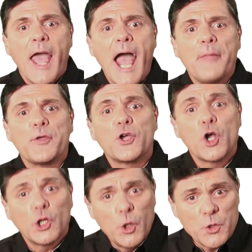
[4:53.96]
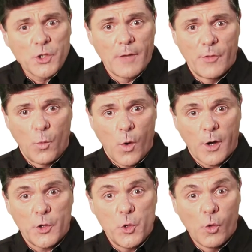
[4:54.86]
At the conclusion of the
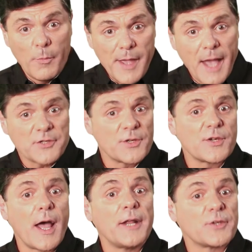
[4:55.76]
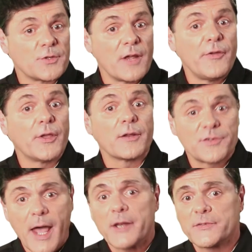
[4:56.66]
work, you will be asked to sign a certificate of
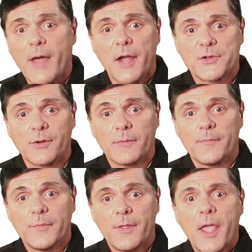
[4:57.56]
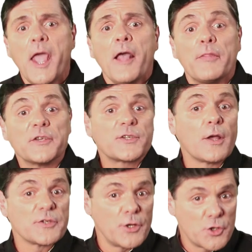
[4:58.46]
satisfaction. This
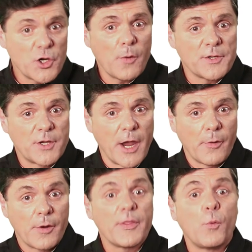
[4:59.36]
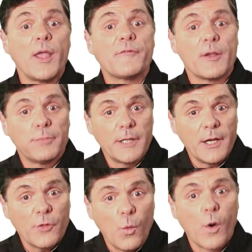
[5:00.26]
tells the insurance carrier that we have
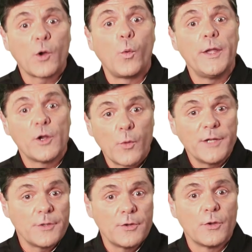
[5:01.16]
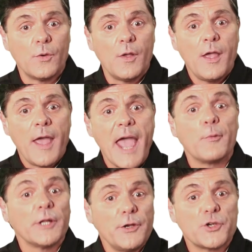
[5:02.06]
completed the work we agreed to do and
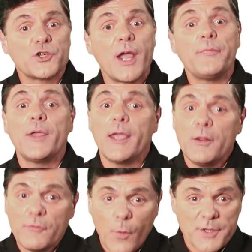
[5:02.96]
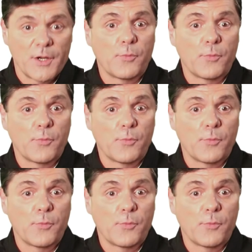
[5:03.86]
will initiate the invoicing